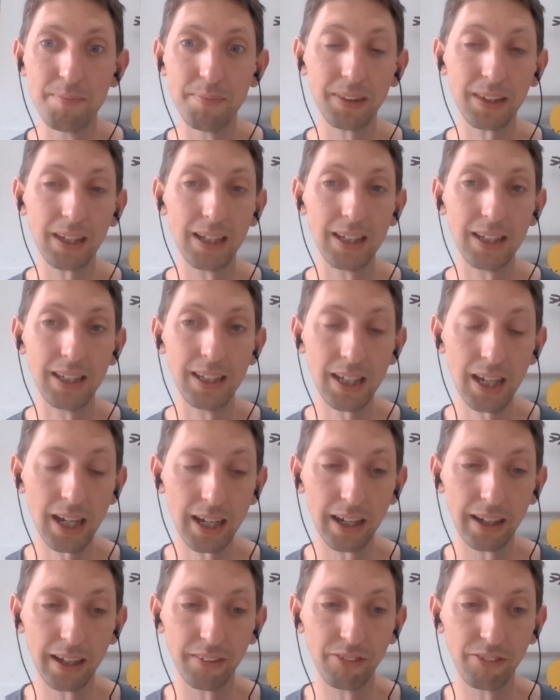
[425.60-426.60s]

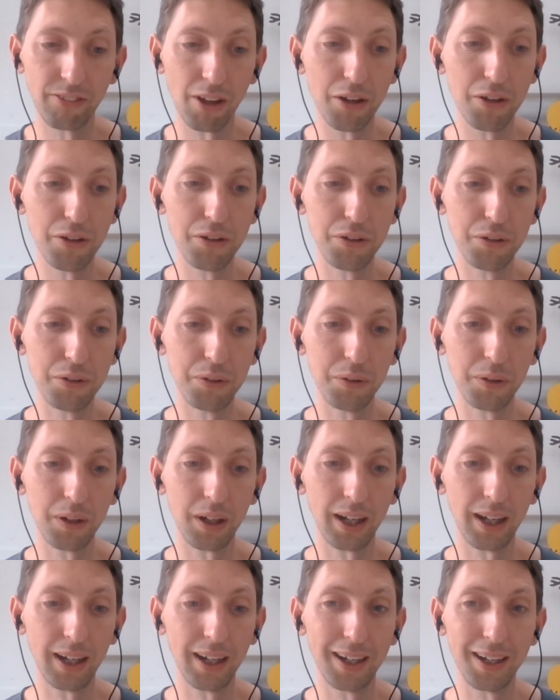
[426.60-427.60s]
Yeah, so
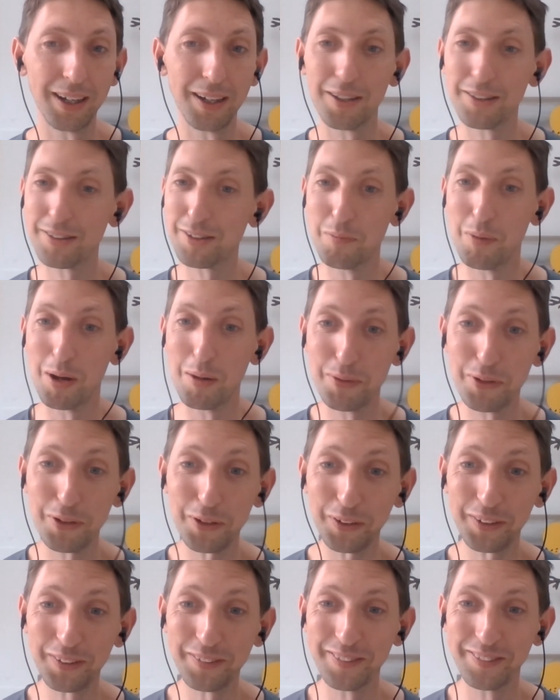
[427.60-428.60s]
my
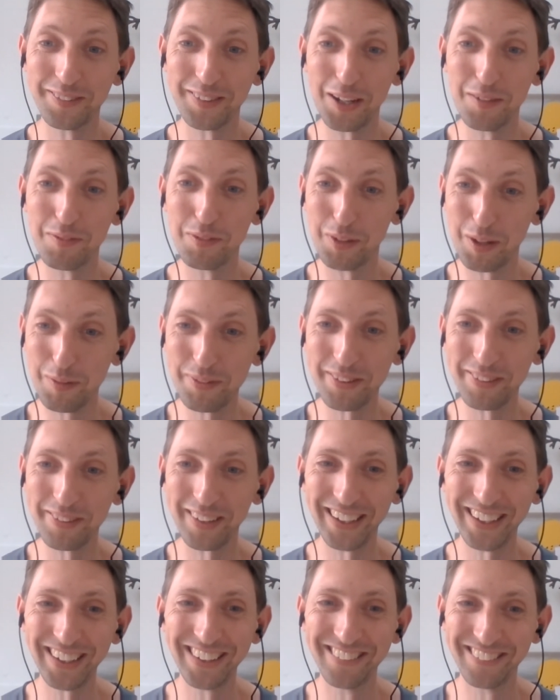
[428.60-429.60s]
book, Sustainable Web
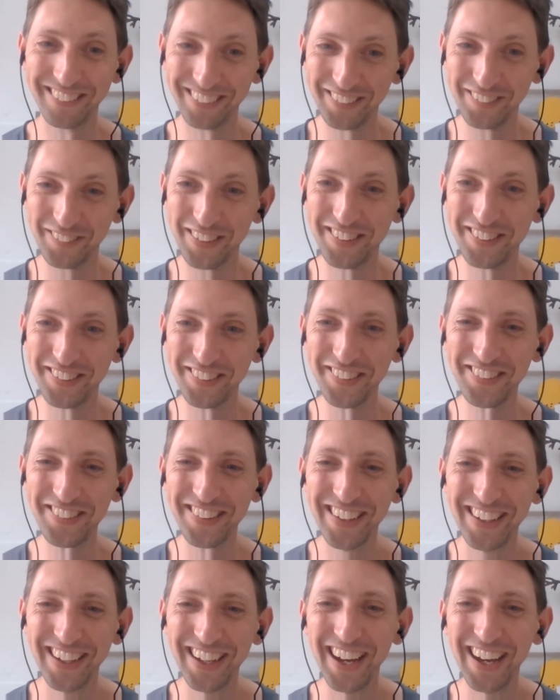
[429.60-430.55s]
Design, is a good resource.